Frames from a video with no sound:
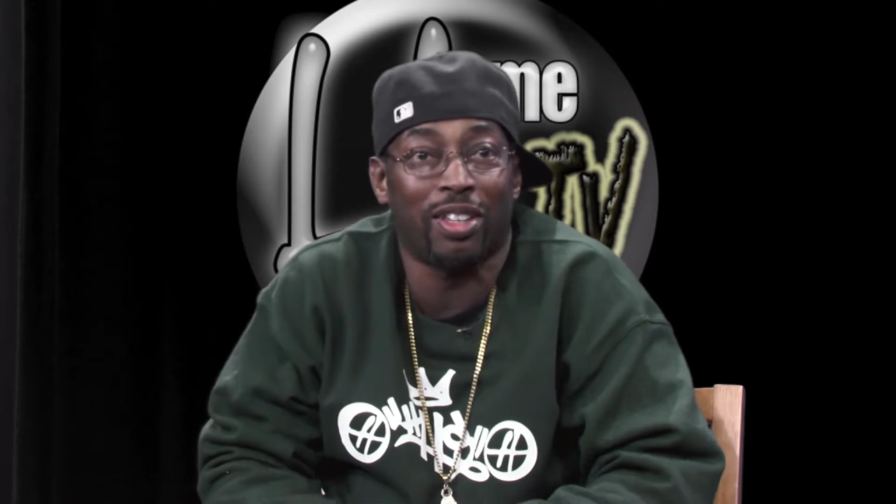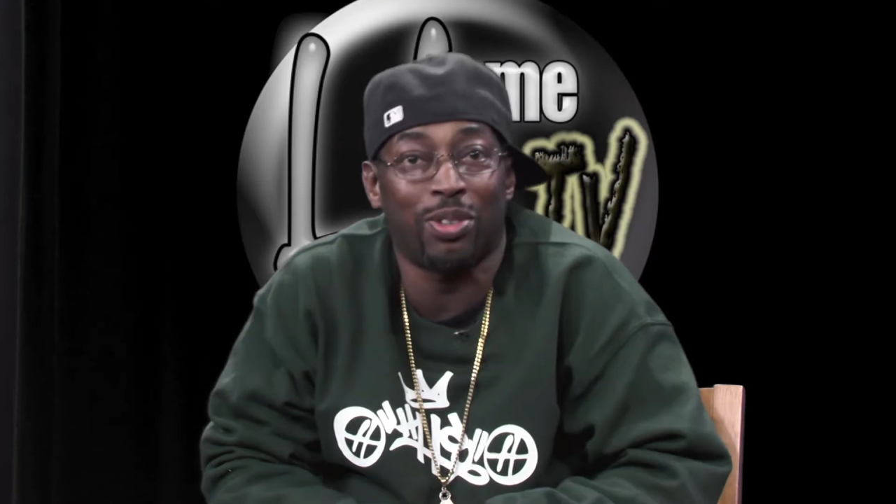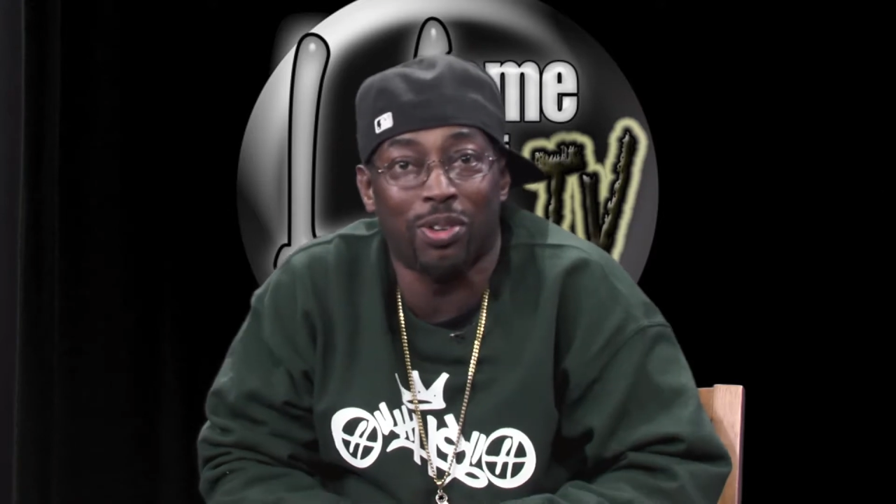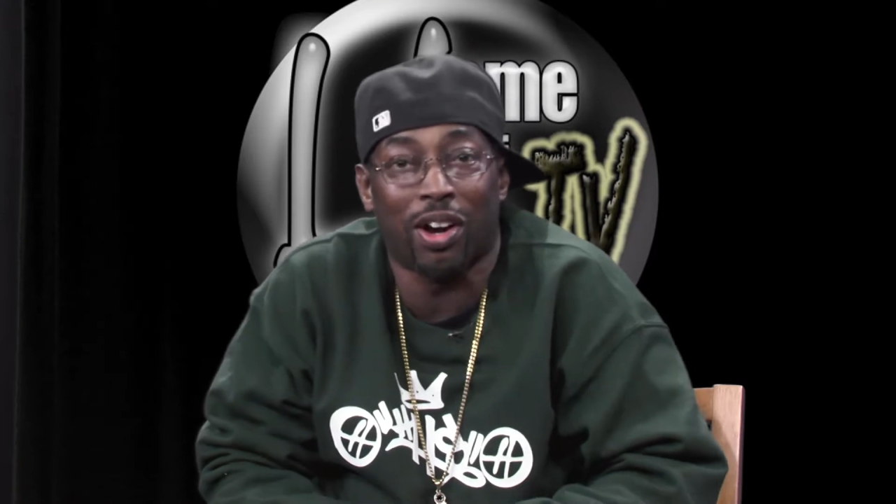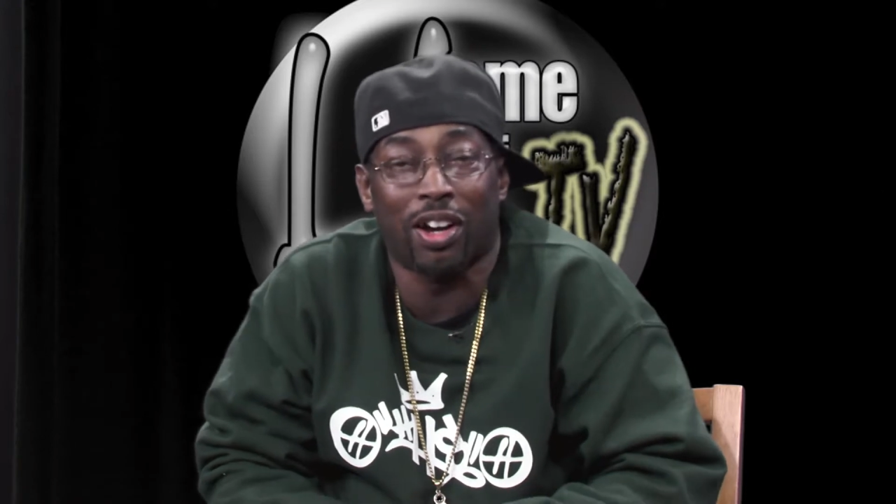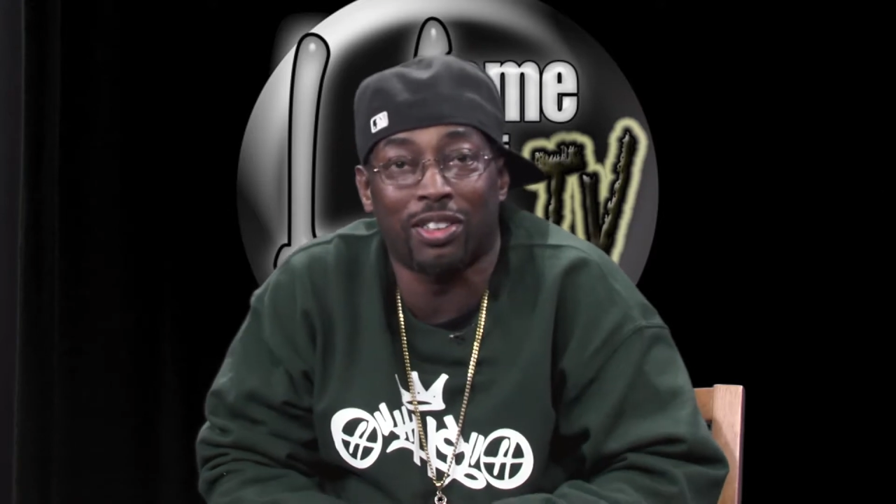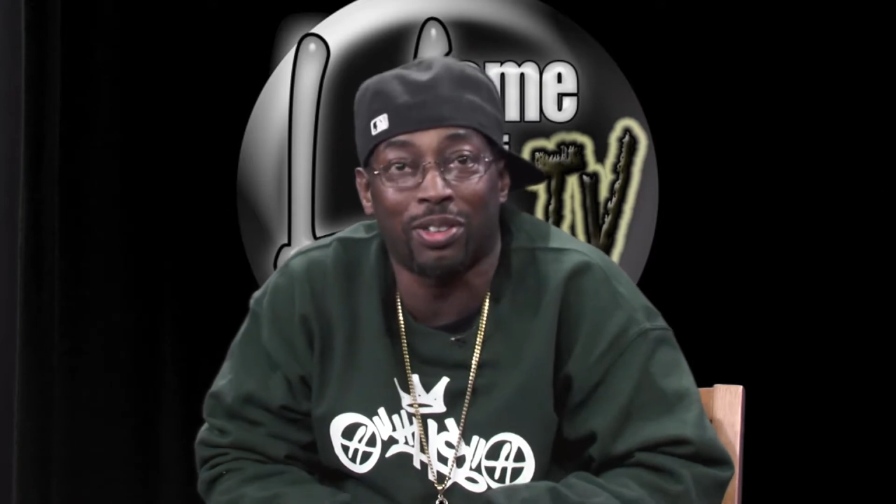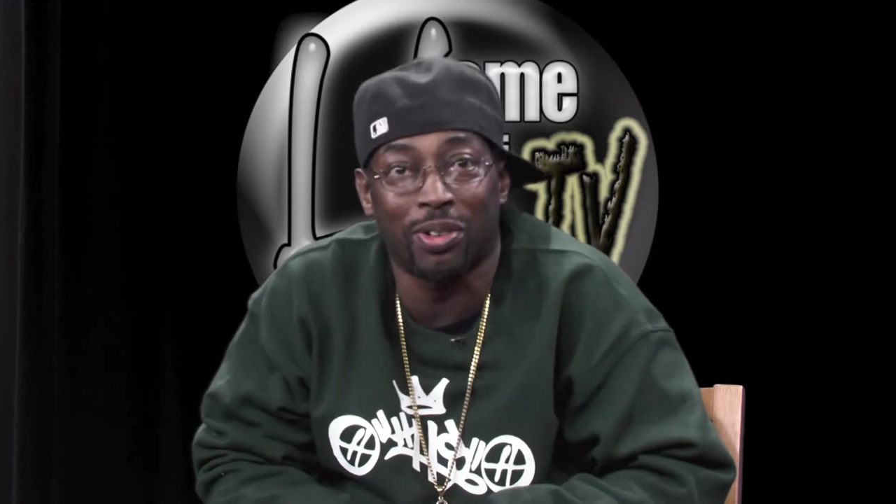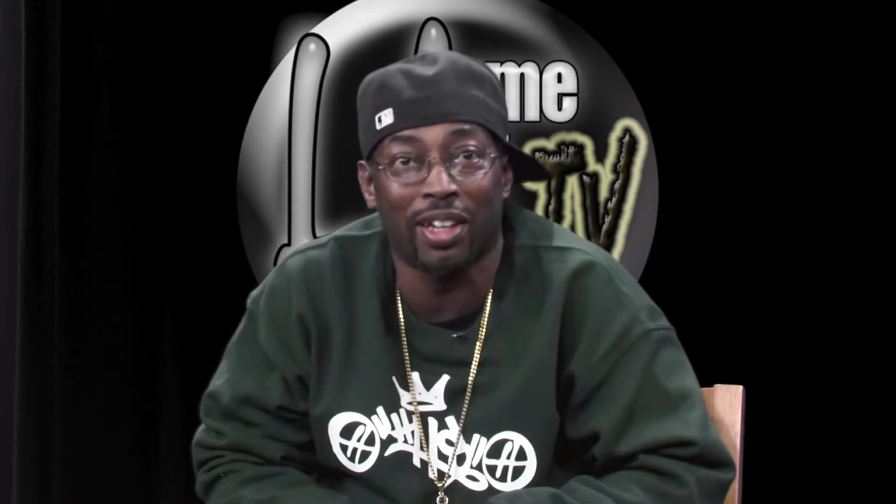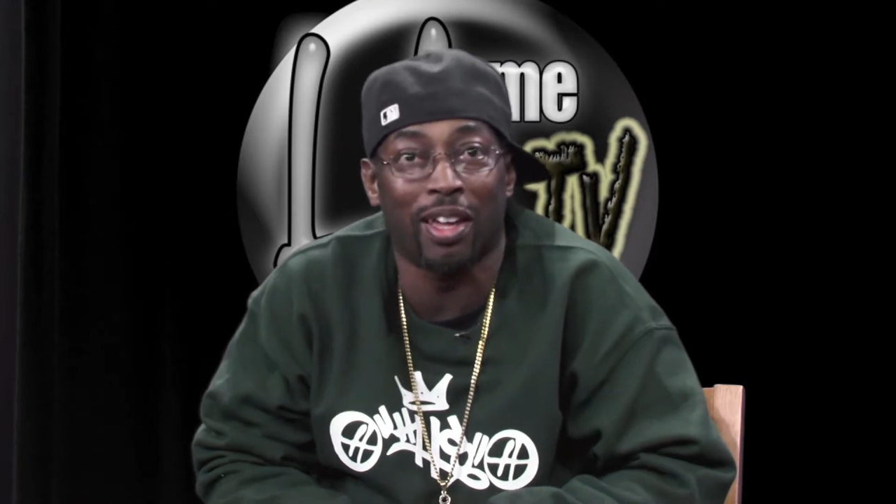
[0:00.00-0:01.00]
You are
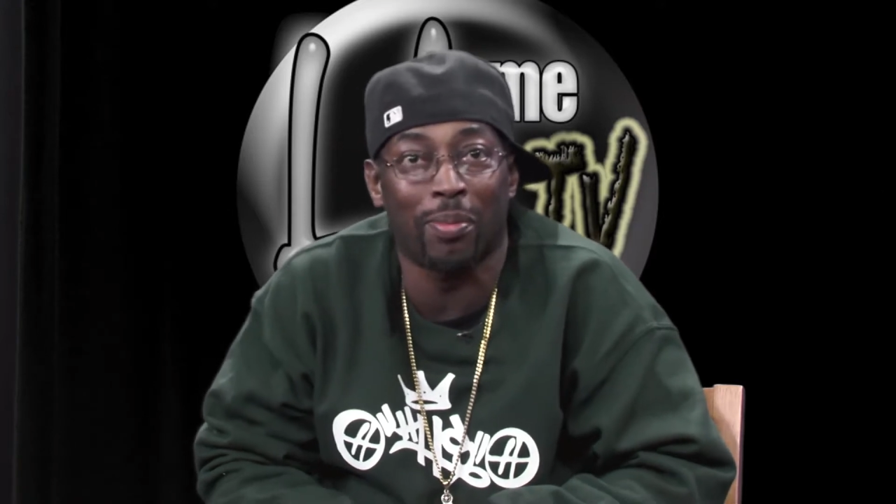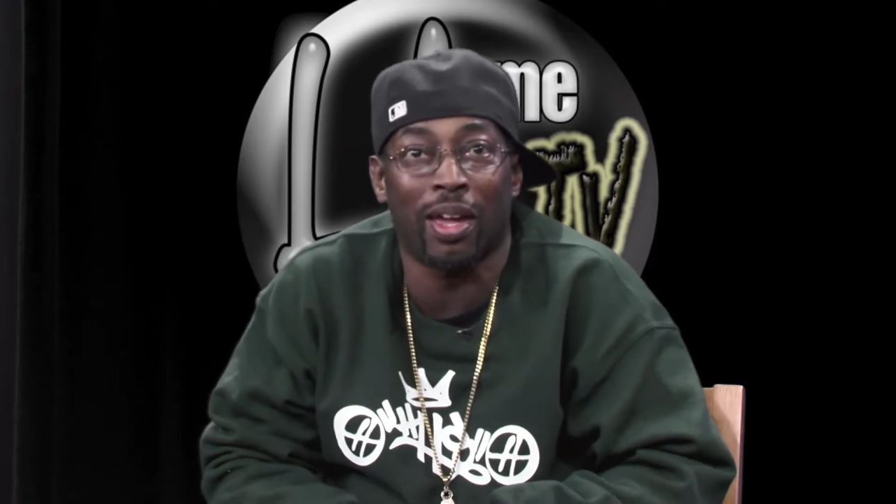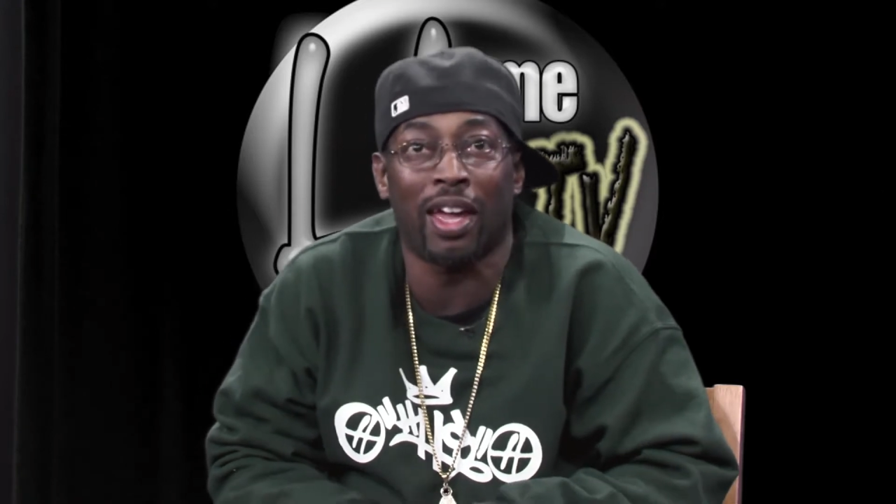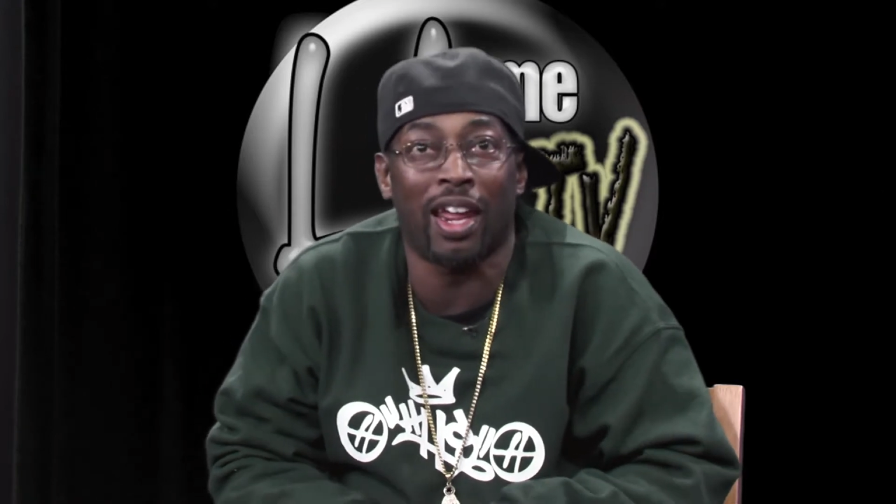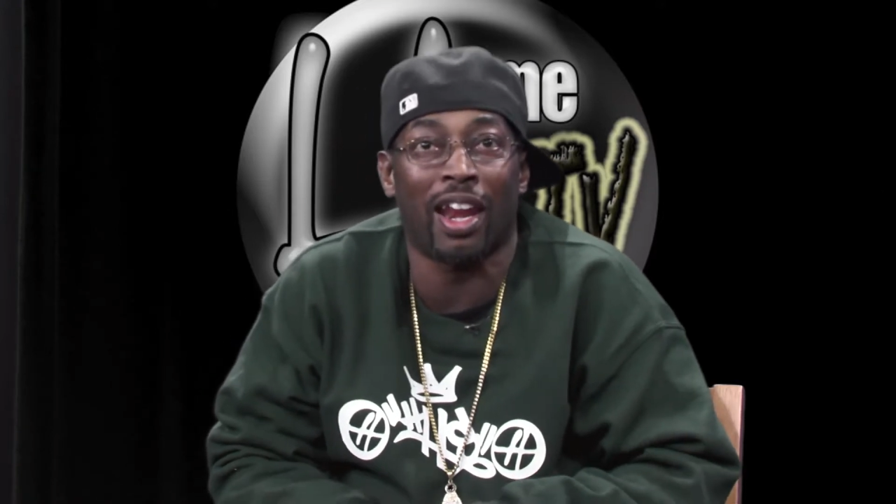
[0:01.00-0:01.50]
doing it, man.